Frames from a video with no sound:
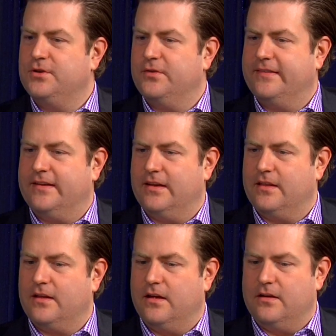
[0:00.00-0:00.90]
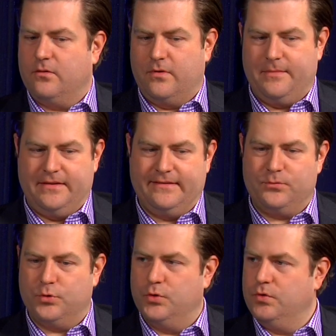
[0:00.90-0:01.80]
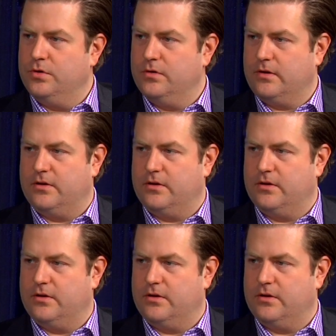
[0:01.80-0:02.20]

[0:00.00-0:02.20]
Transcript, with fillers: Do you see the women swoon?